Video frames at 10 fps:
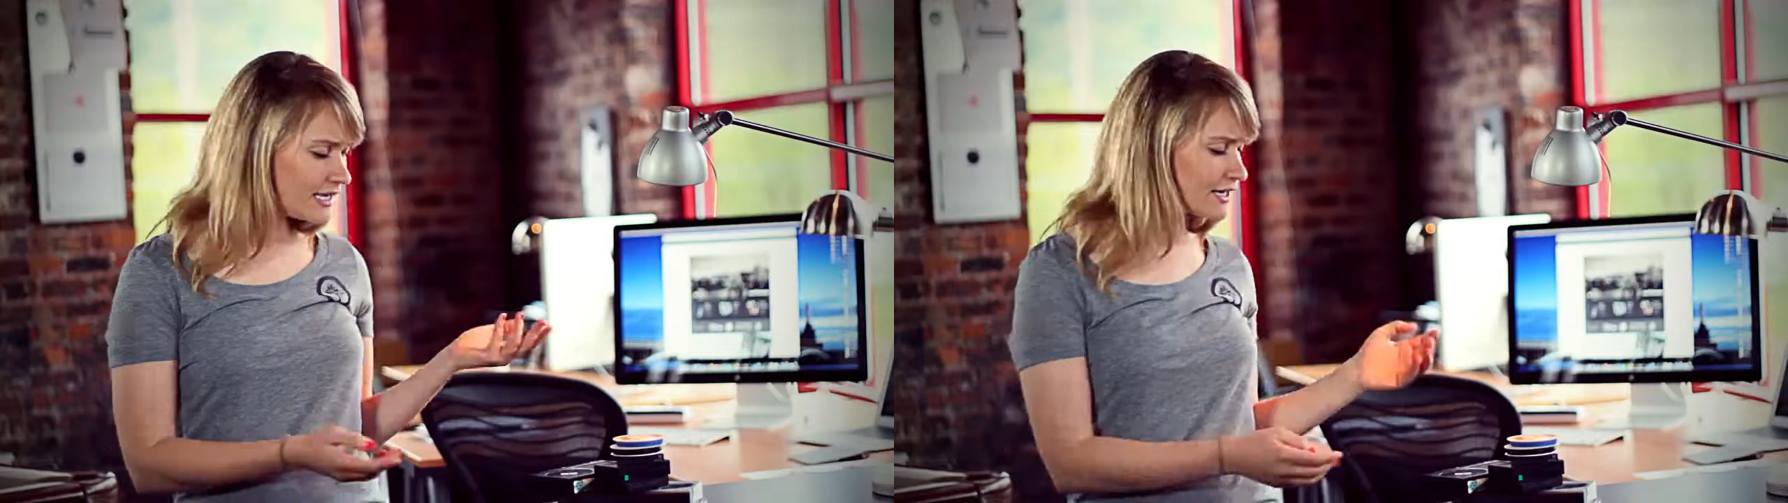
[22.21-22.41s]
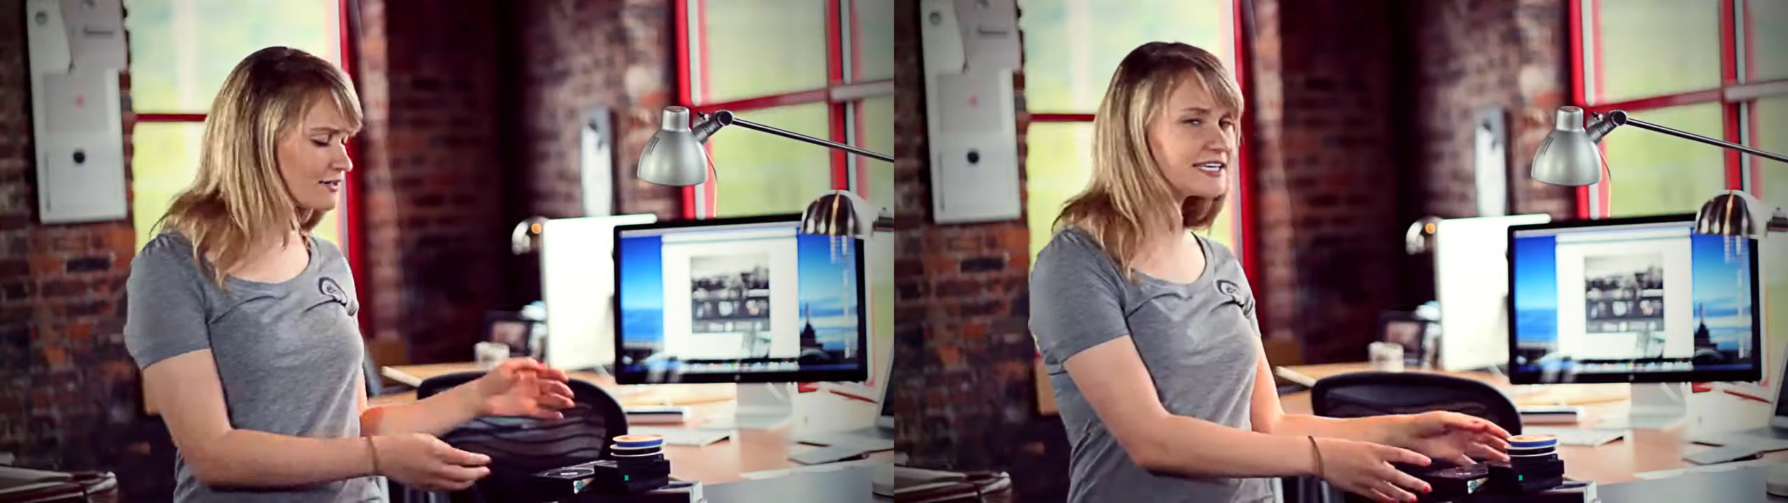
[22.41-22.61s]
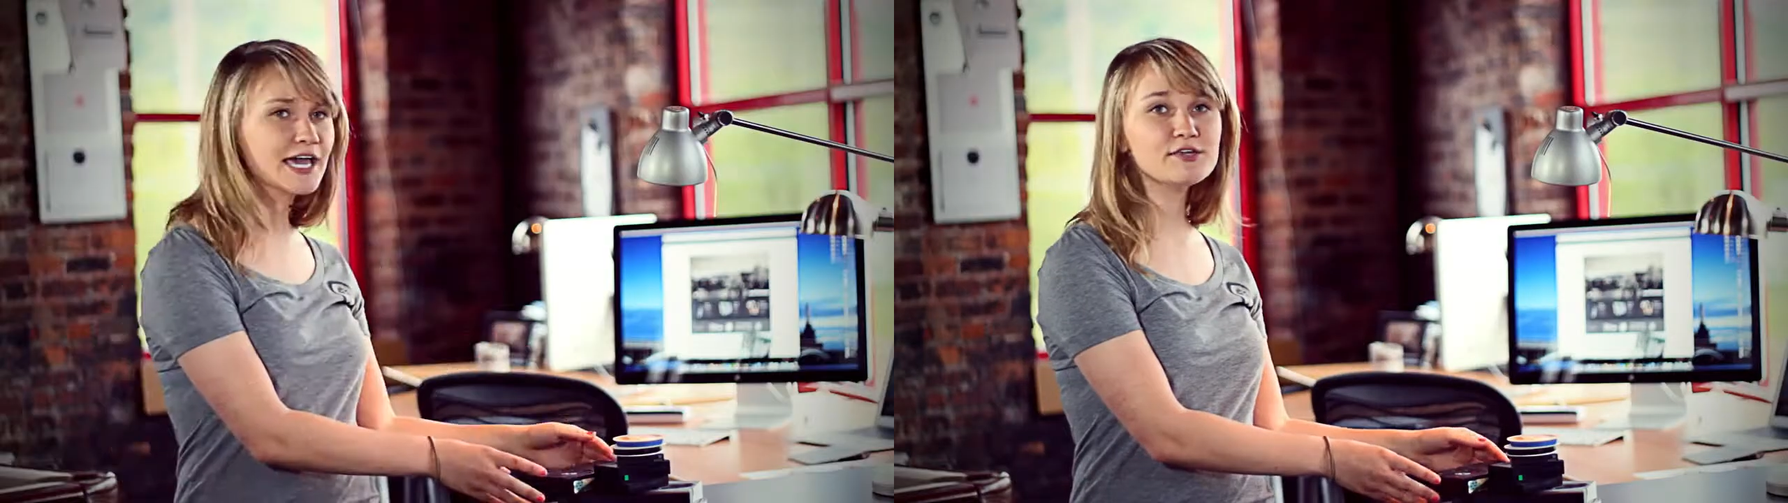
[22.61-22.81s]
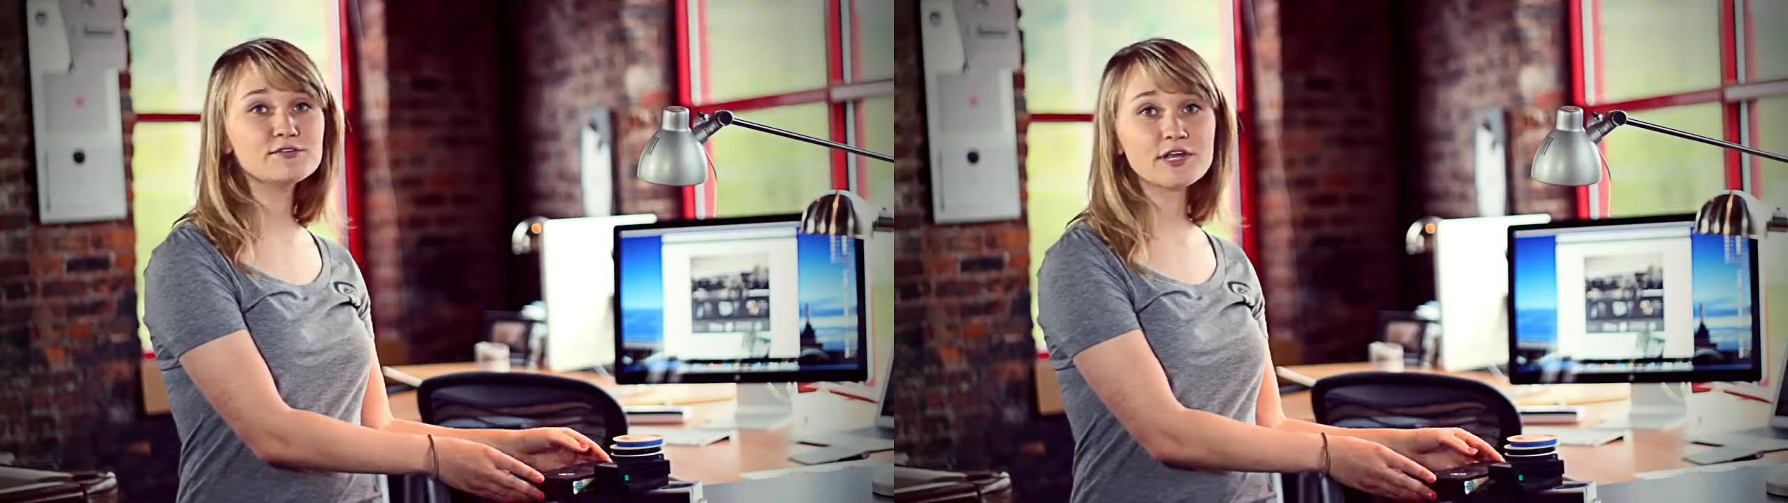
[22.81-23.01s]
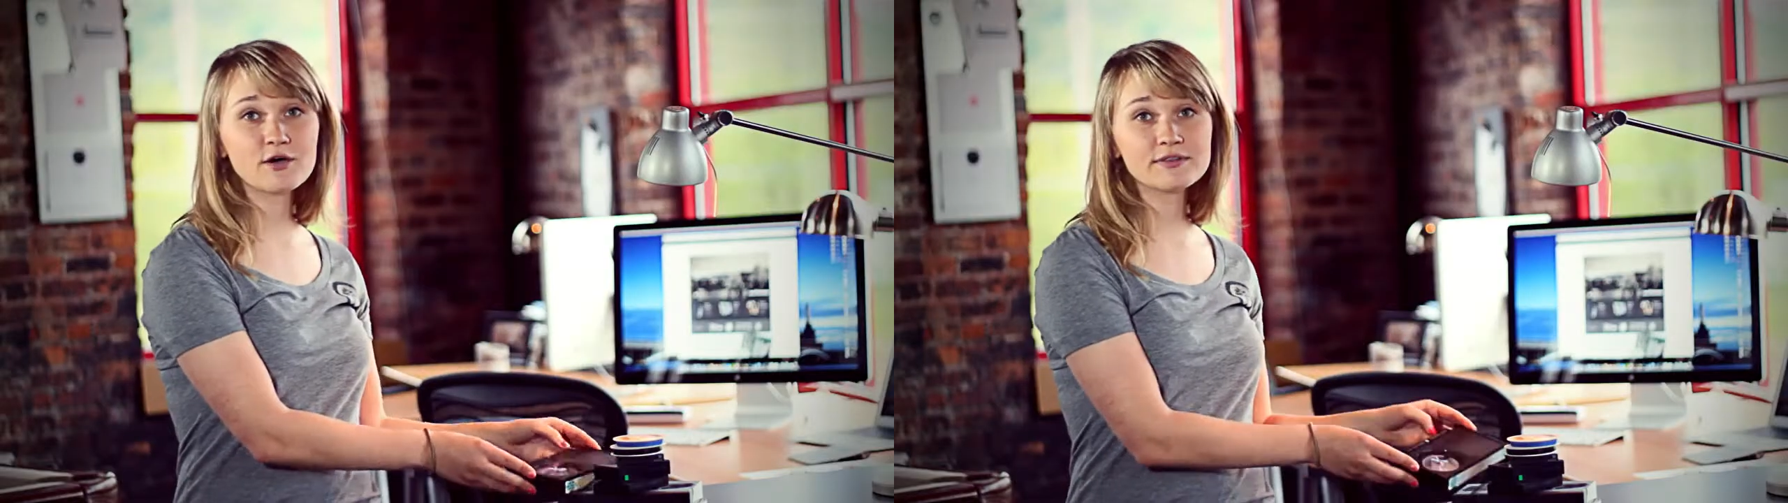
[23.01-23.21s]
Here's how you
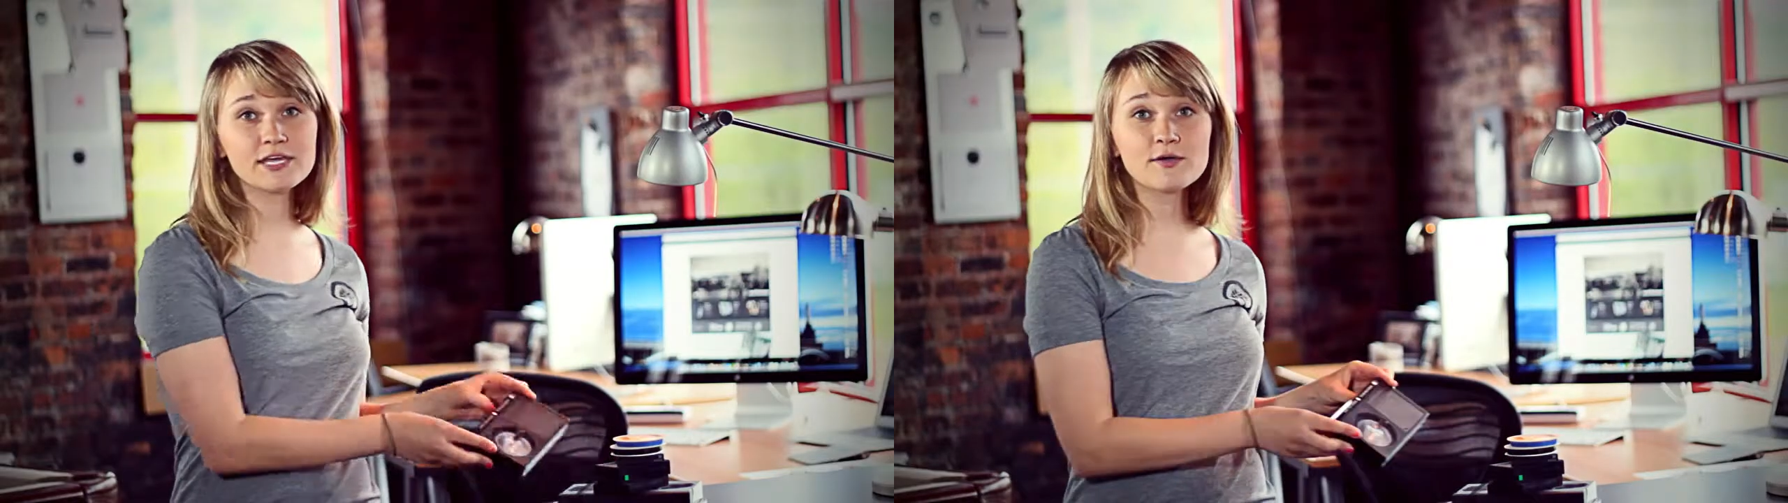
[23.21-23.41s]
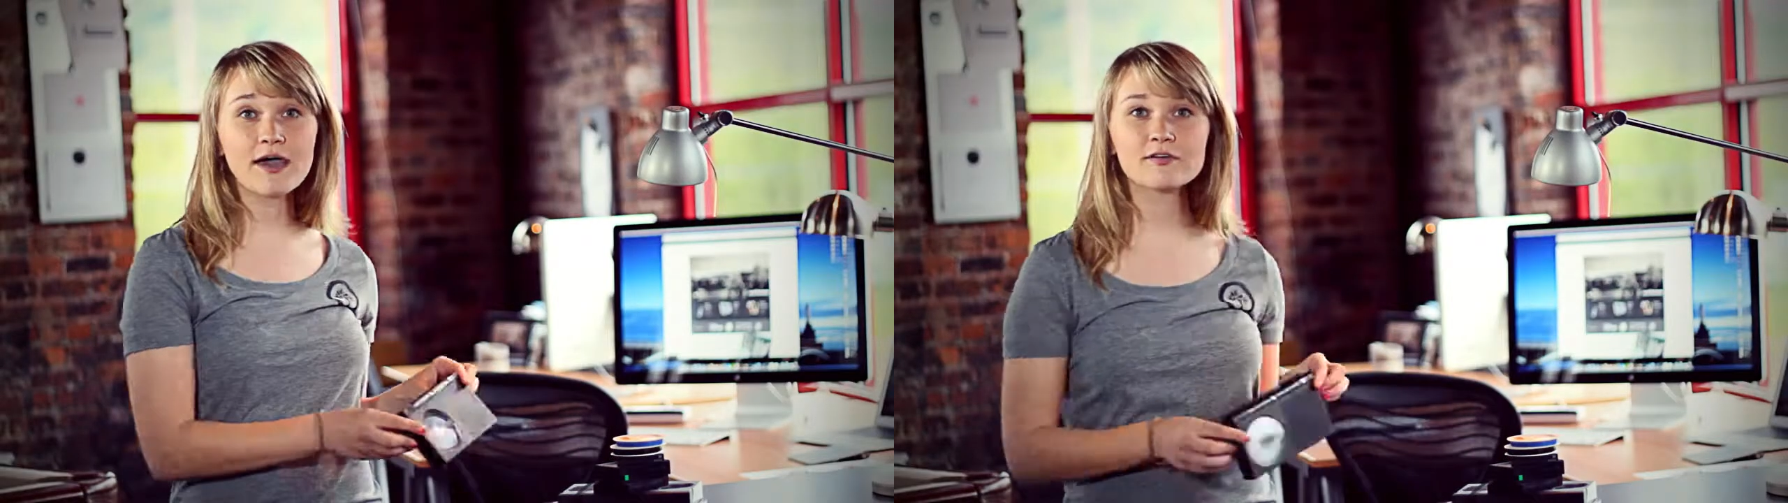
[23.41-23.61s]
know that you have